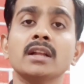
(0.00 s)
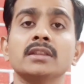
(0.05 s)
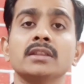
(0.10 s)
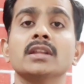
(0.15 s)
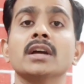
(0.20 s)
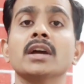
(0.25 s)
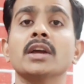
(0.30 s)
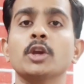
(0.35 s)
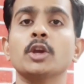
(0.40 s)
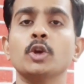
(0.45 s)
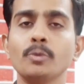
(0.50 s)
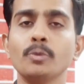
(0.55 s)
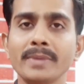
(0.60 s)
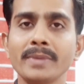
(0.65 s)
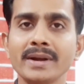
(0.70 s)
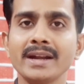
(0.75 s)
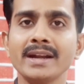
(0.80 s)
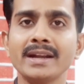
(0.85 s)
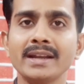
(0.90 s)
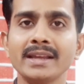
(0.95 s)
the
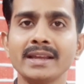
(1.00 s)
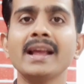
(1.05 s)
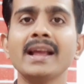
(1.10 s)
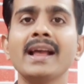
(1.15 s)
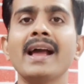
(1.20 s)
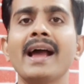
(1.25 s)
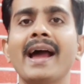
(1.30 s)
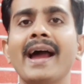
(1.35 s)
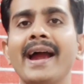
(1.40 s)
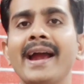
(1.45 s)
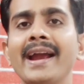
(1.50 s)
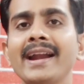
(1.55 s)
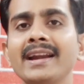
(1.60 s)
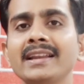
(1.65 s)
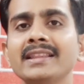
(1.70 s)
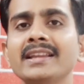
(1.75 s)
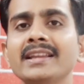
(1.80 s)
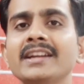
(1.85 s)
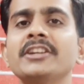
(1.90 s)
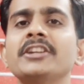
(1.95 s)
humidity,
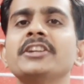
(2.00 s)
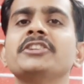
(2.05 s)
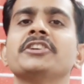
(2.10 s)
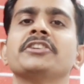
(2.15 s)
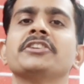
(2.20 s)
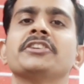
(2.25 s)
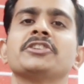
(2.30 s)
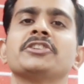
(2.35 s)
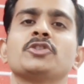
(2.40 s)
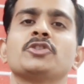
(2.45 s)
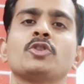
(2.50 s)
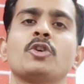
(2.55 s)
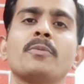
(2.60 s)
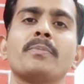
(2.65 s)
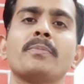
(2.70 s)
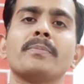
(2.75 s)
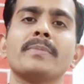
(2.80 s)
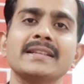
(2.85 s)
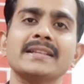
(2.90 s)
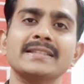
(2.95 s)
and the degeneration of
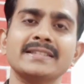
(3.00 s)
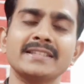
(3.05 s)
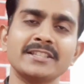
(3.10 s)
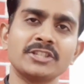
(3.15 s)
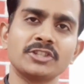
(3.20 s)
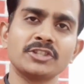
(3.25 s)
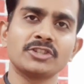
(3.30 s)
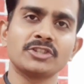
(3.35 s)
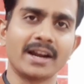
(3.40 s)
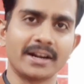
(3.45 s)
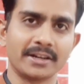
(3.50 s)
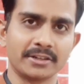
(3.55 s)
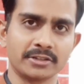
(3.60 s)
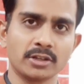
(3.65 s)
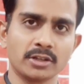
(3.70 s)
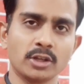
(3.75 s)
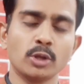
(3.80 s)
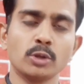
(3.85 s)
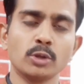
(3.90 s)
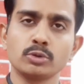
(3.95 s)
medicine starts.